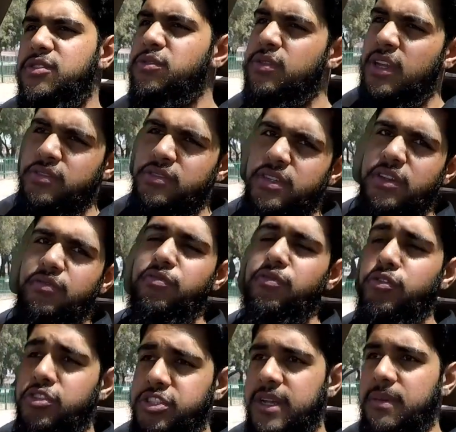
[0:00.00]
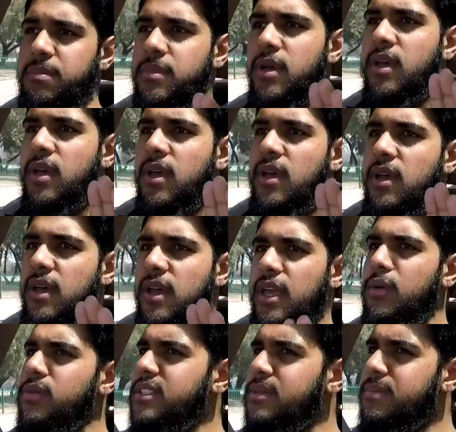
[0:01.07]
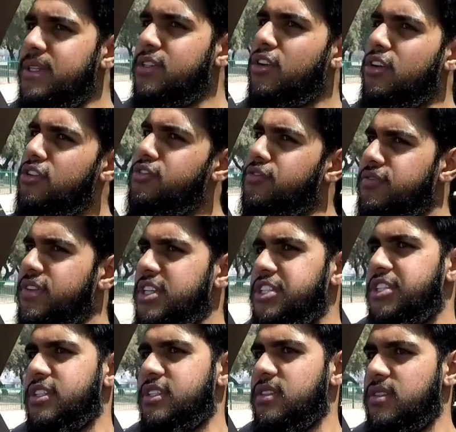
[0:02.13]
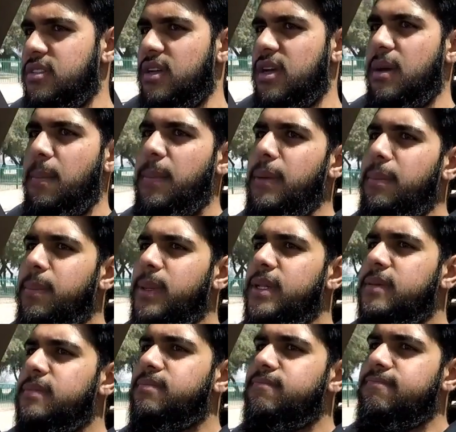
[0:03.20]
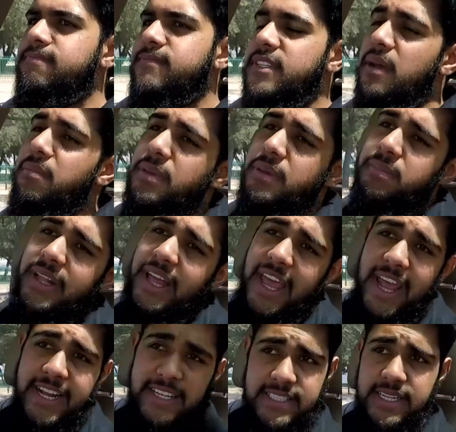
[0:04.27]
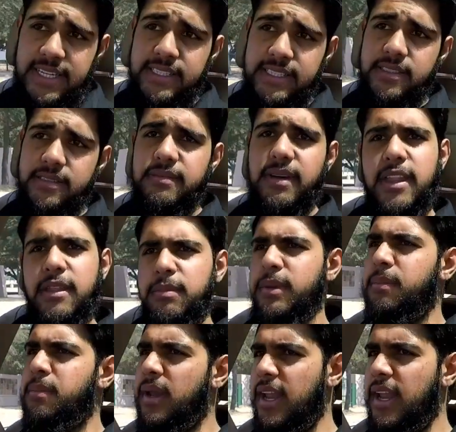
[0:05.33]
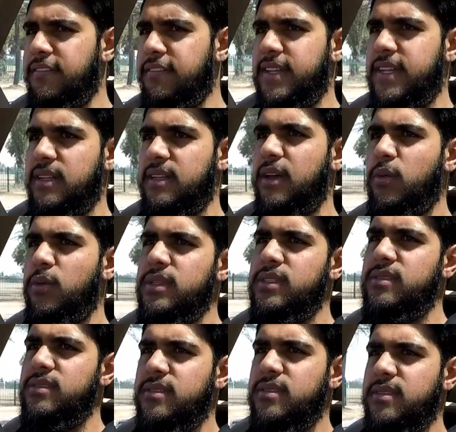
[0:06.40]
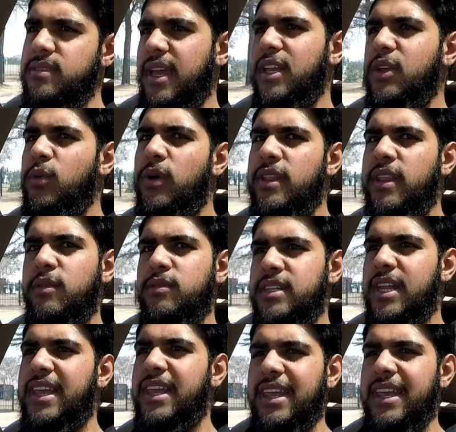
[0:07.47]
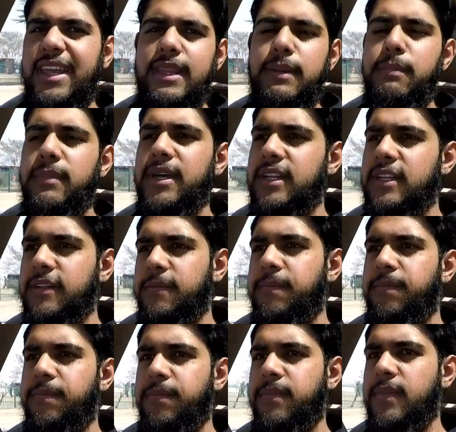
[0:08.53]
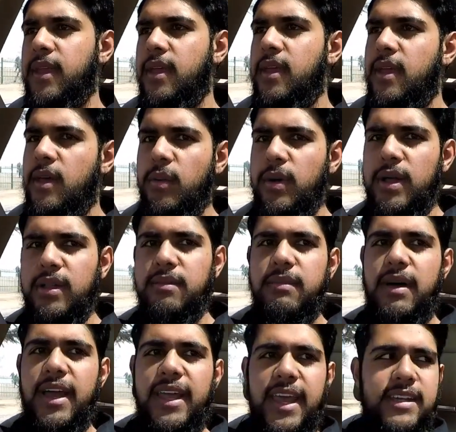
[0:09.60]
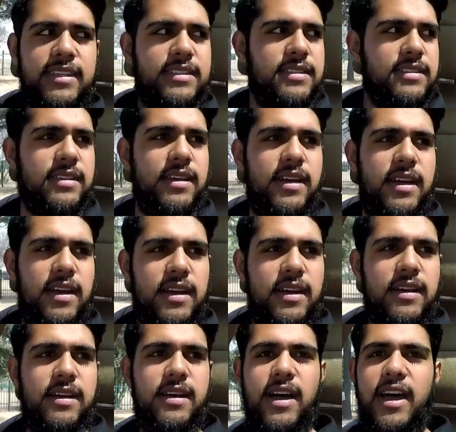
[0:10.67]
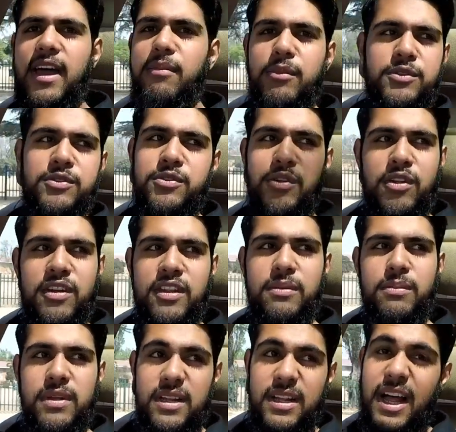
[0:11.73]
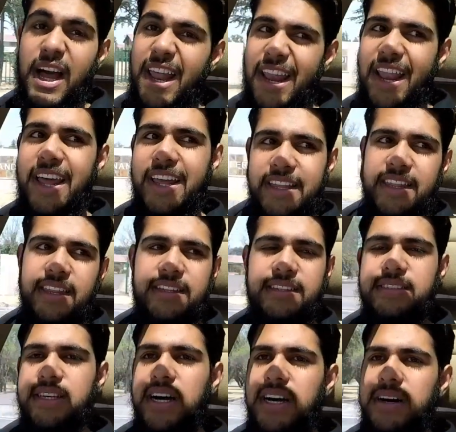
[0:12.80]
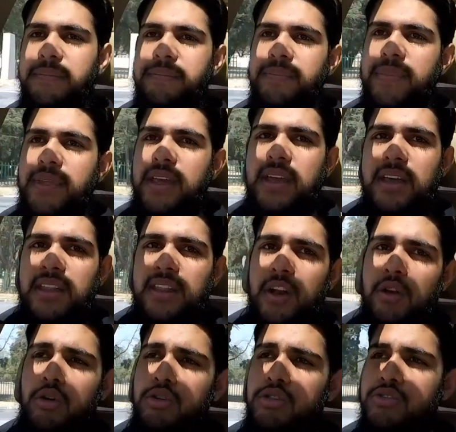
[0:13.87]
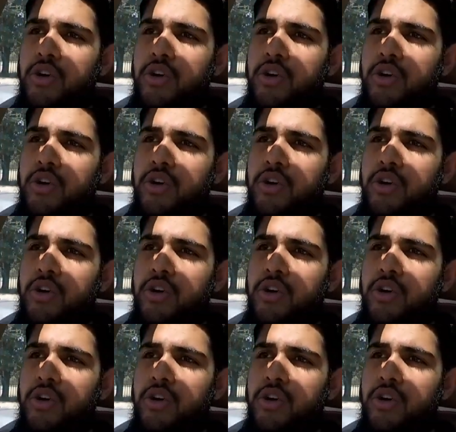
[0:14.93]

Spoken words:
2004 shape. It was a bit controversial. Some people hated it, other people loved it. There wasn't anyone that was like in the middle. Well, I guess I'm also not in the middle. I like this car. The looks,